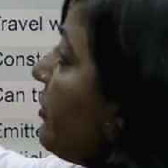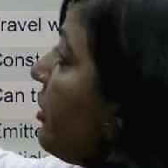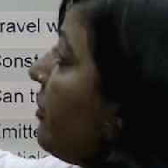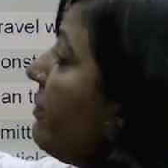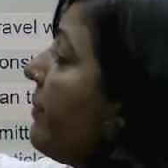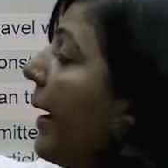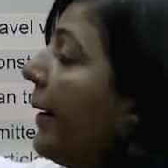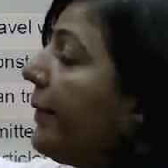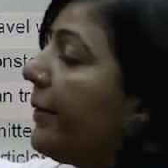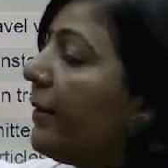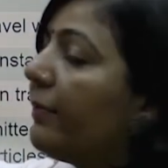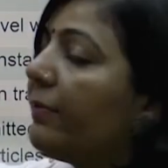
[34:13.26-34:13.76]
of
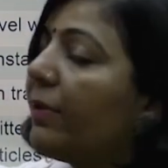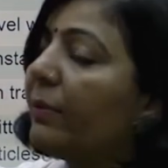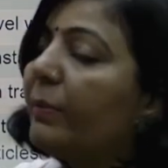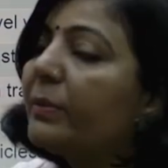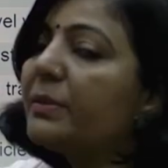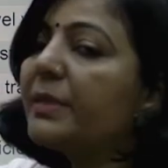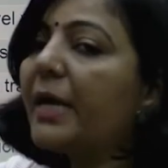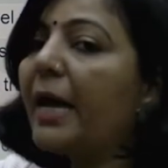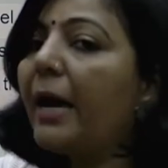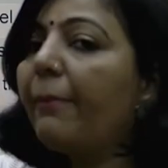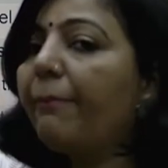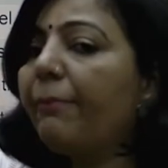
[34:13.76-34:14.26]
matter wave
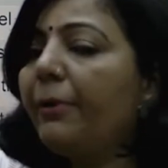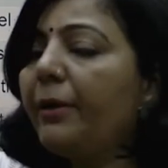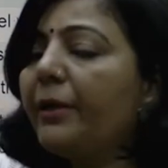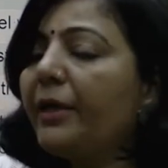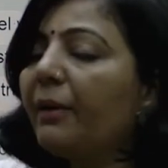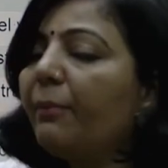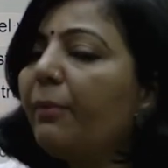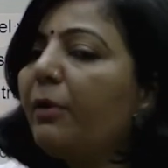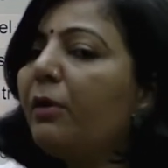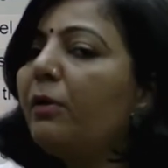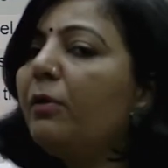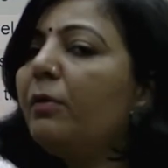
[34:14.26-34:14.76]
is
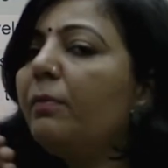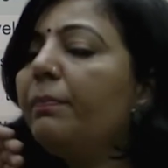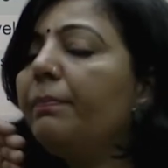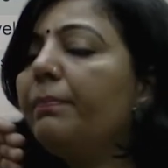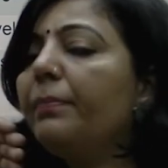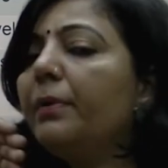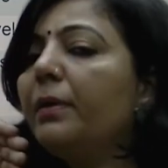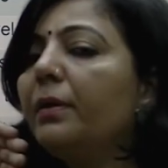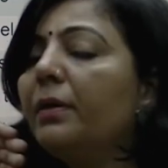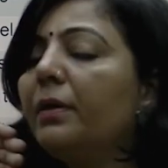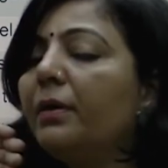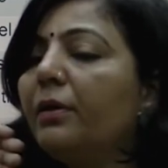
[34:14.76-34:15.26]
applicable
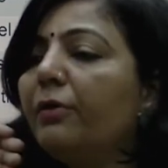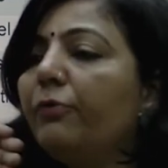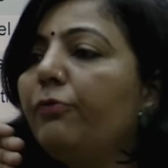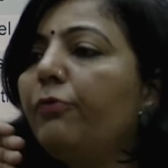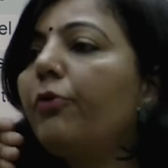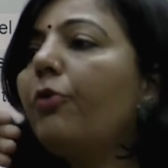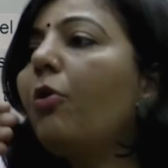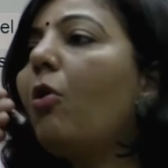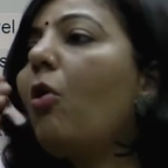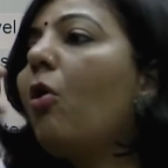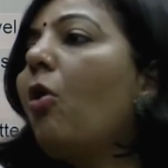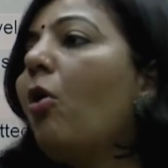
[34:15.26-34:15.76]
uh,
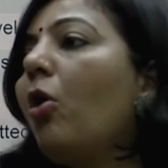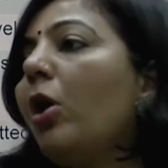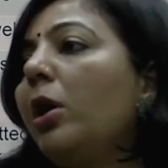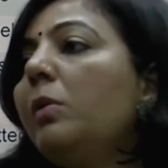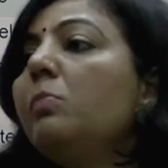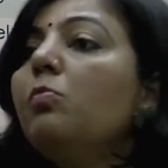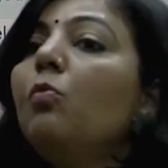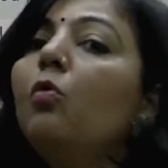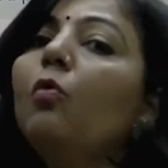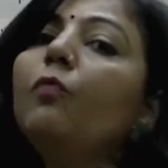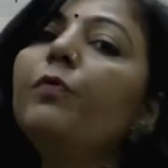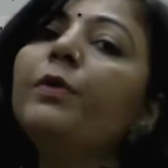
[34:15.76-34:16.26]
for all
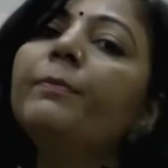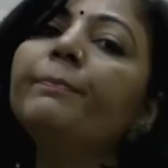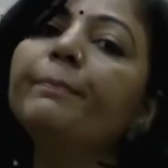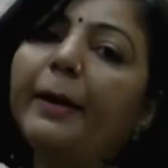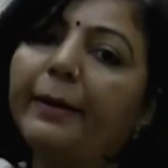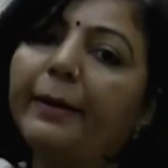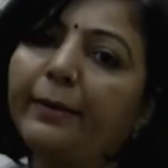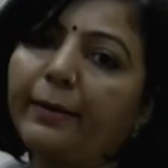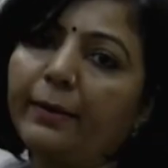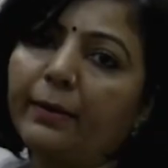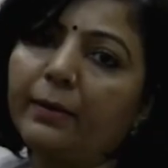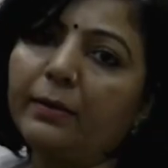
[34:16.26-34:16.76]
moving
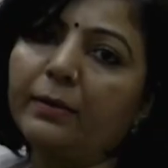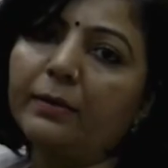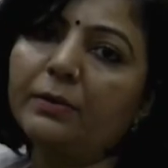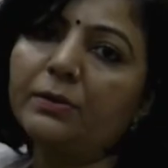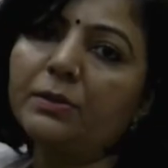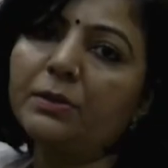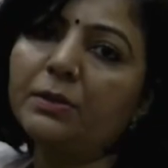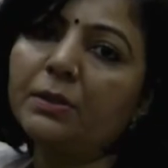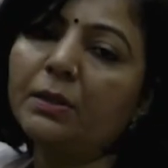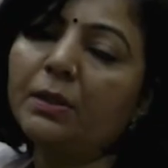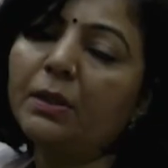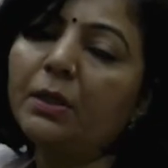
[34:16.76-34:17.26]

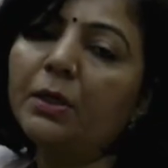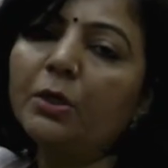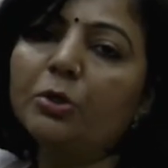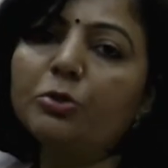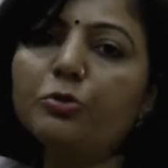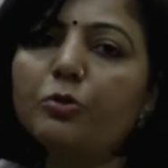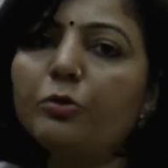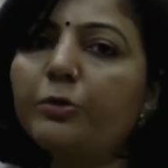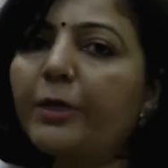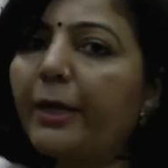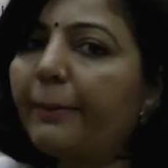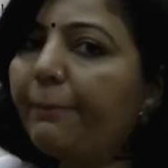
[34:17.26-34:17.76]
particles
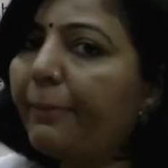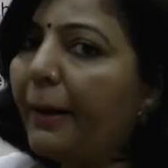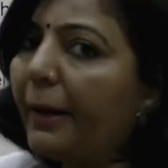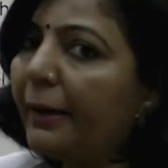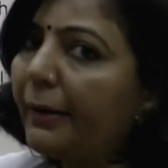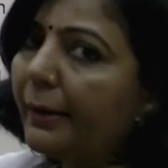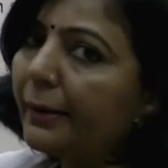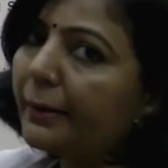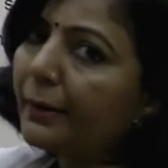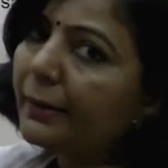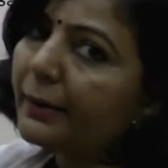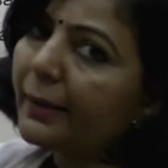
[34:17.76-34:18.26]
so that
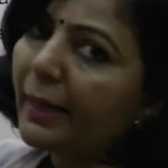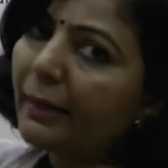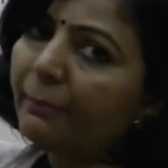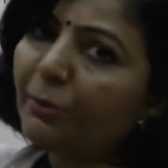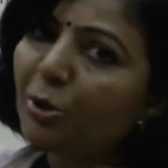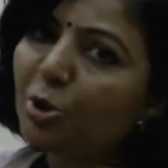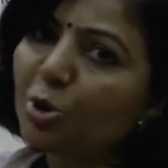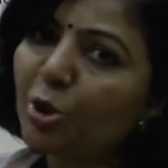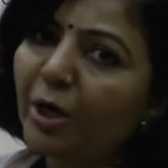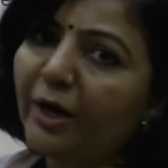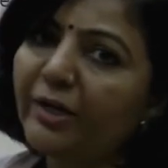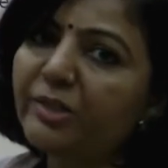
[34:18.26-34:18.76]
particle can be
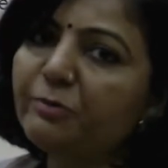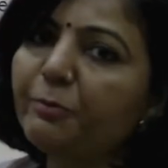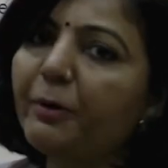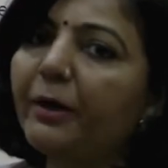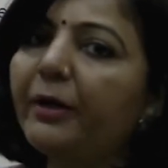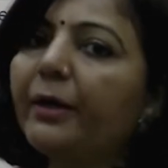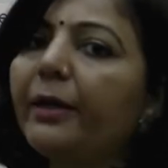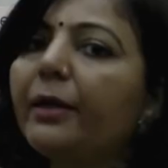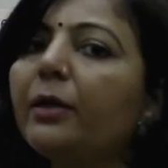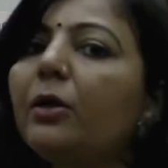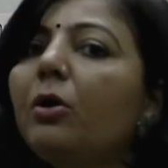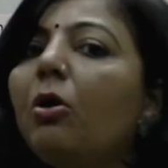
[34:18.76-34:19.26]
charged
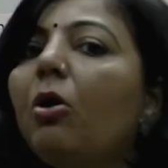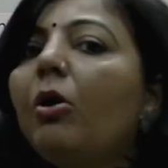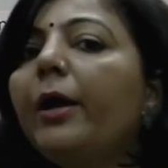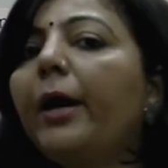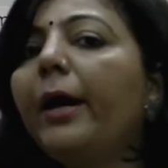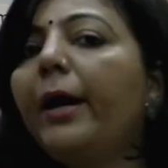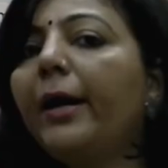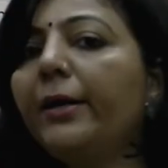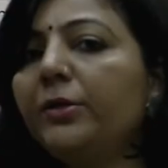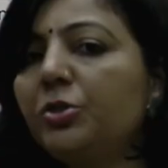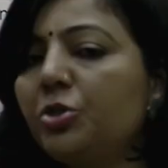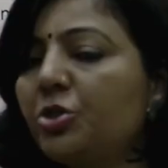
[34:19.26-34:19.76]
particle or
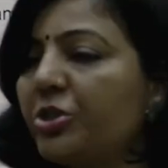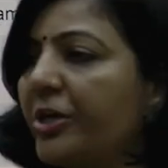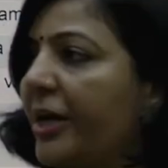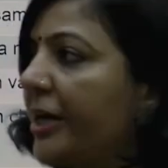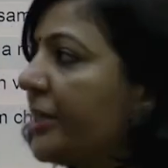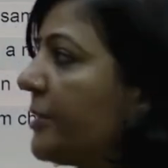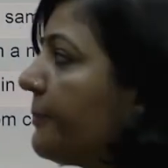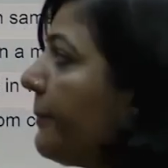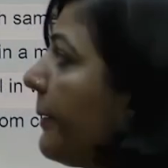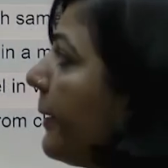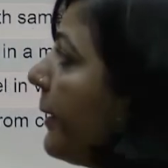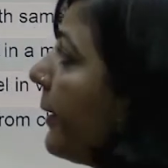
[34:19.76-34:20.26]

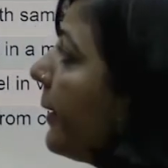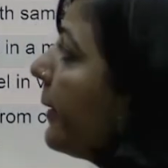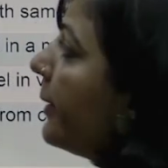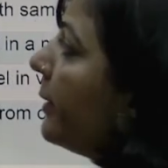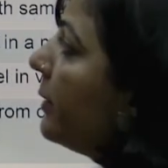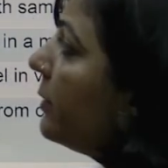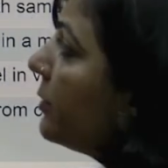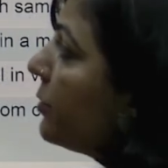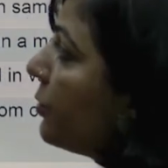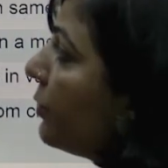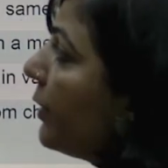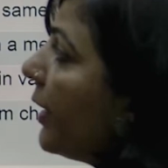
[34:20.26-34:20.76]
uncharged particle
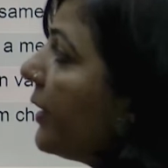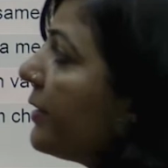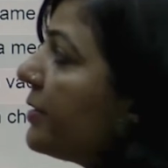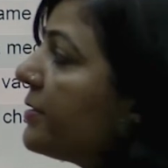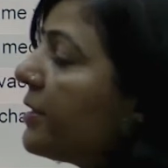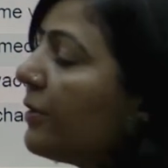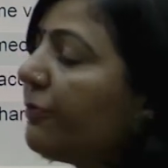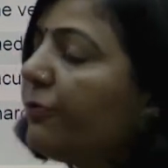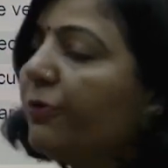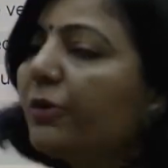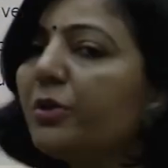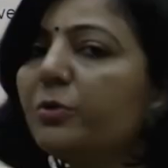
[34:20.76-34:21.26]
so that is
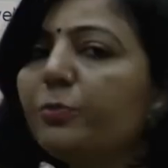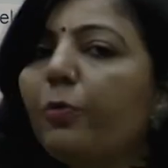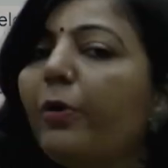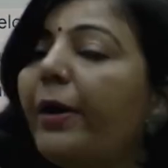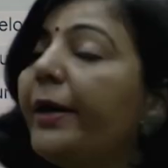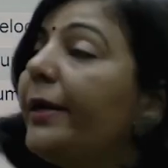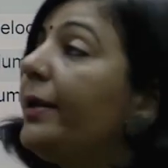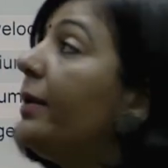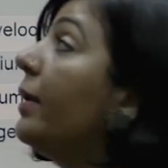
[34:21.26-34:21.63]
the first point